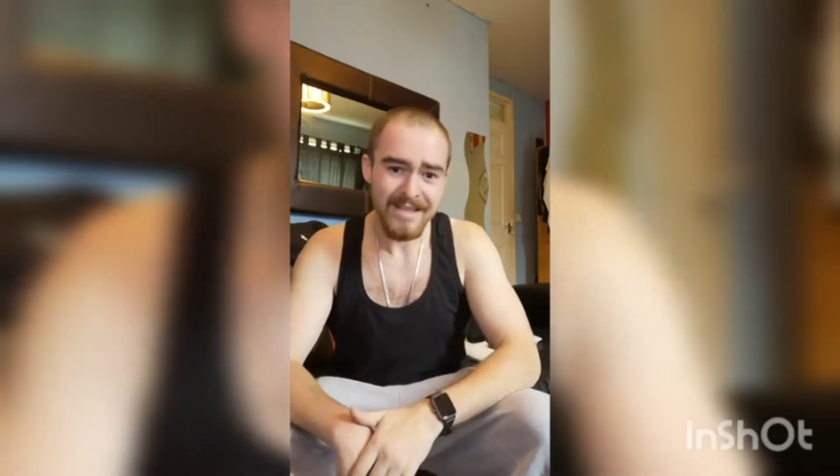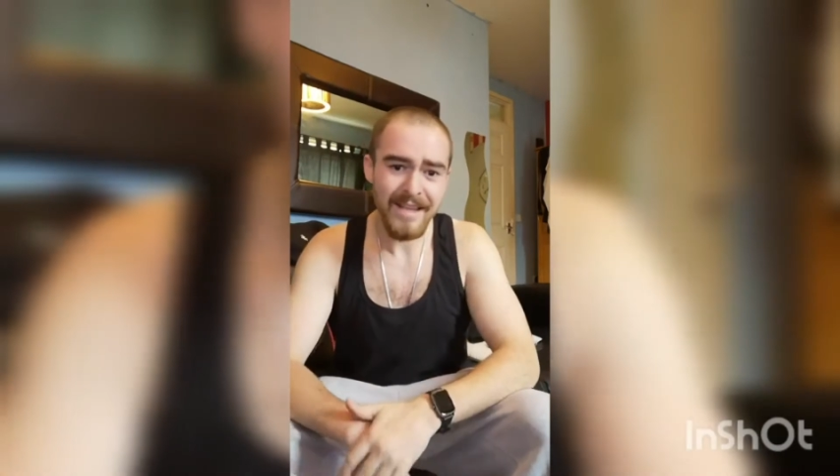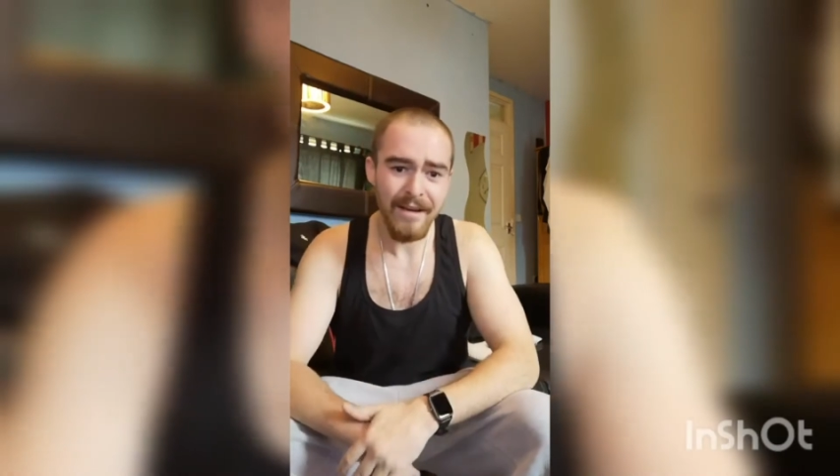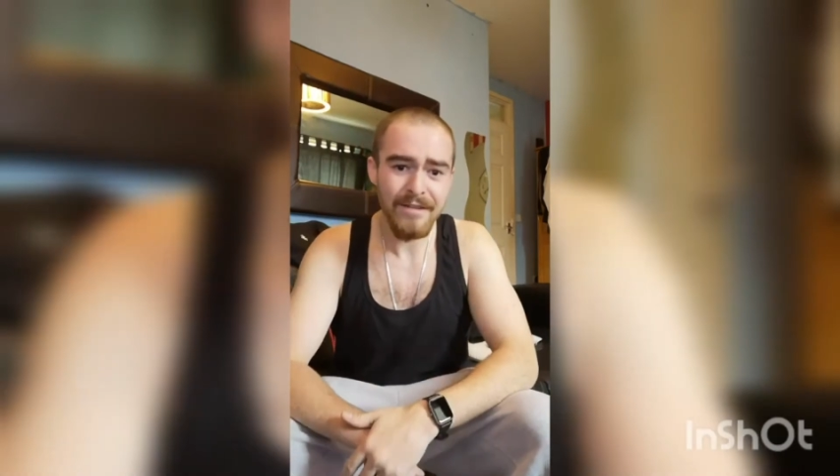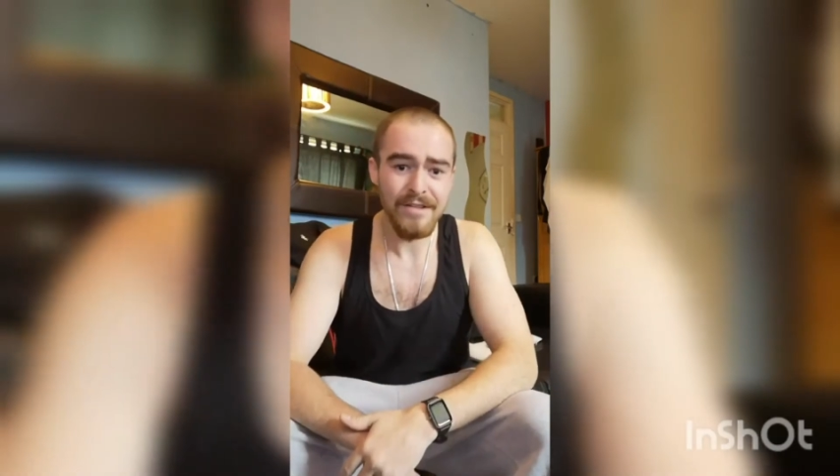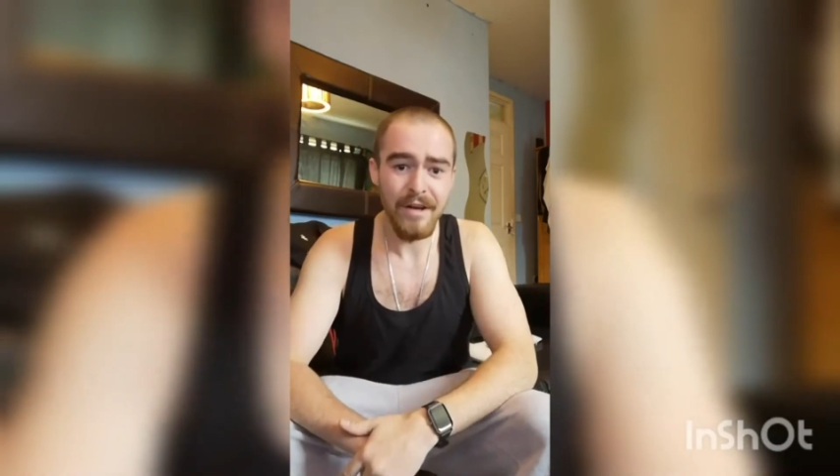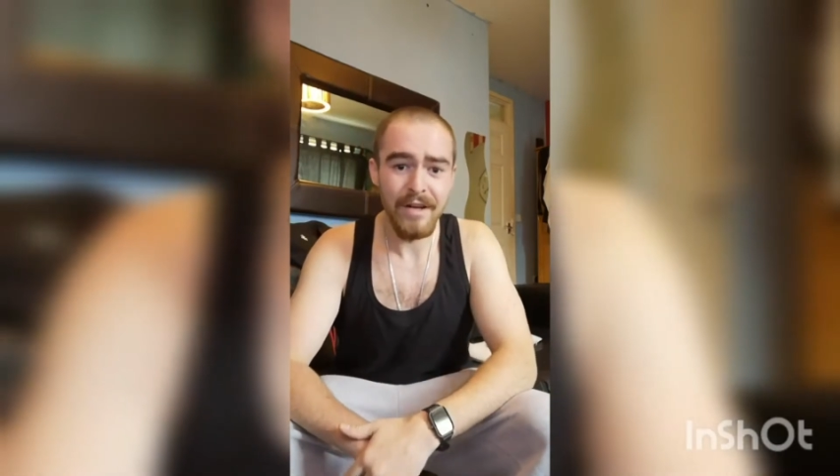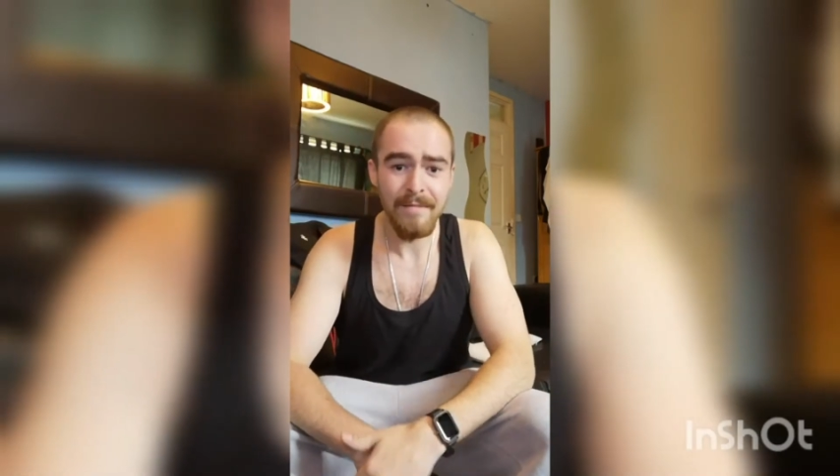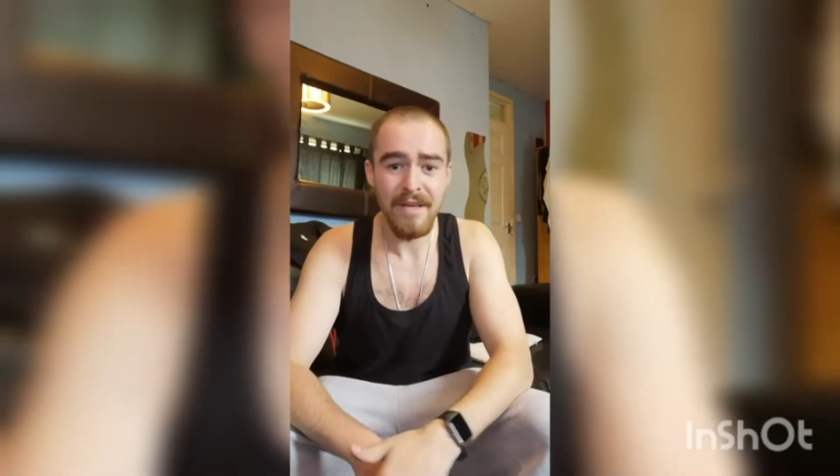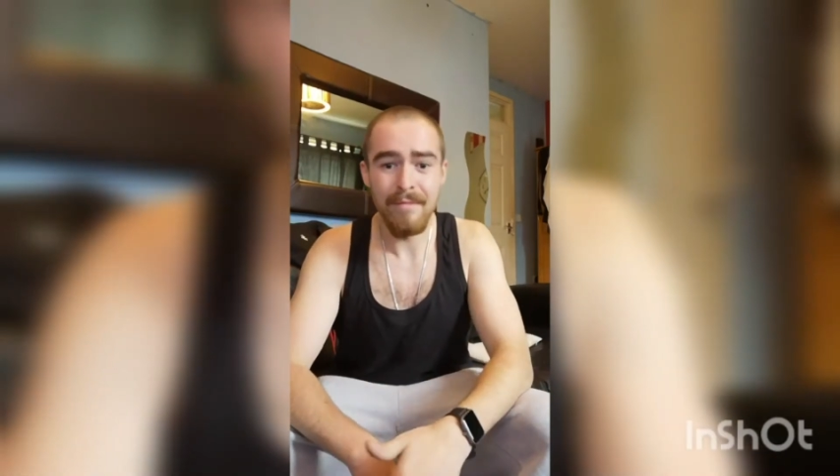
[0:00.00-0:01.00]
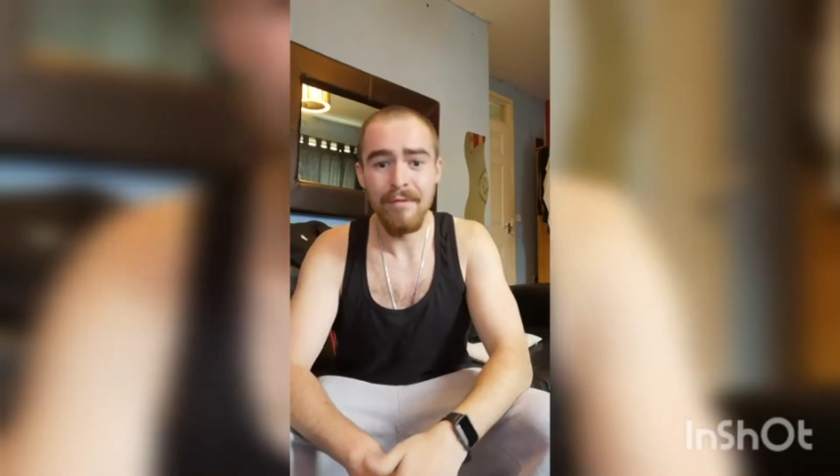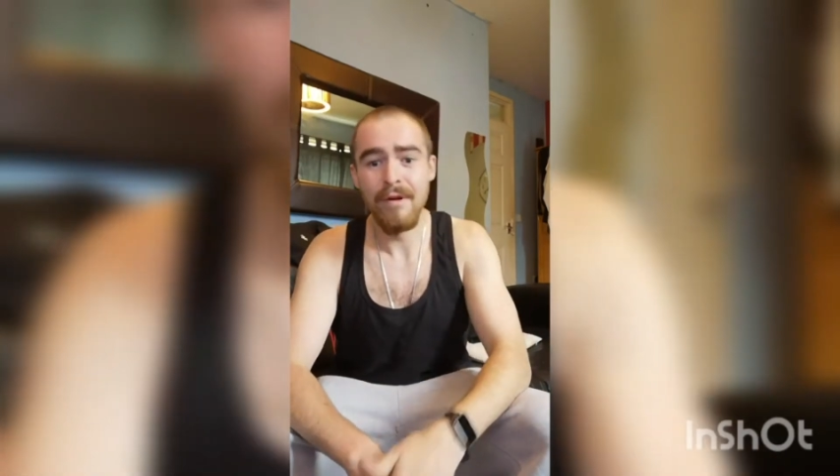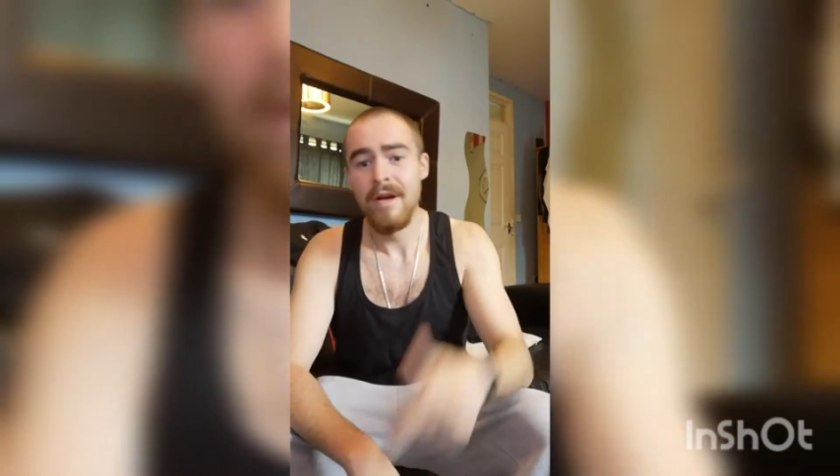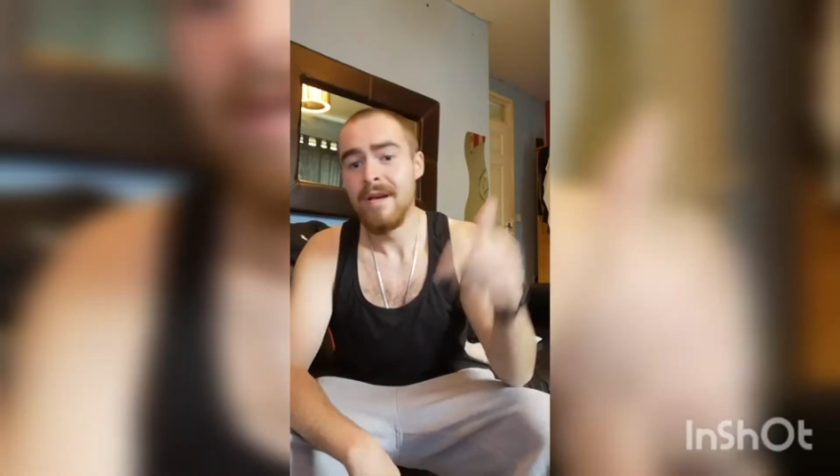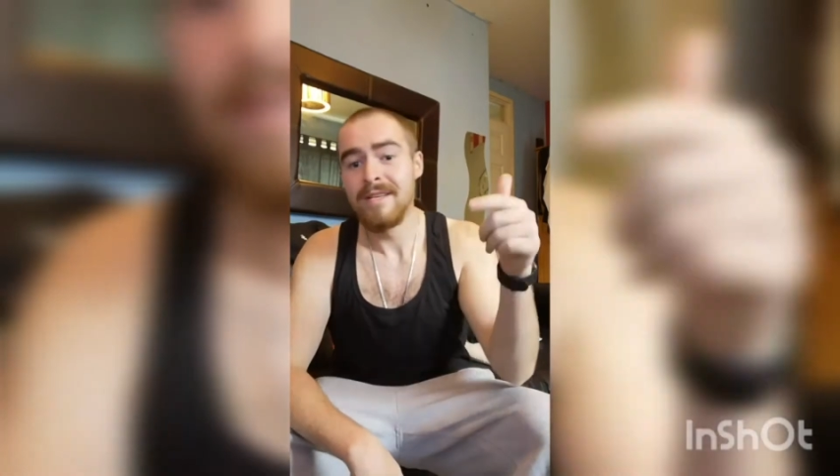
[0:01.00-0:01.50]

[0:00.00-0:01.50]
Stay on the journey, people.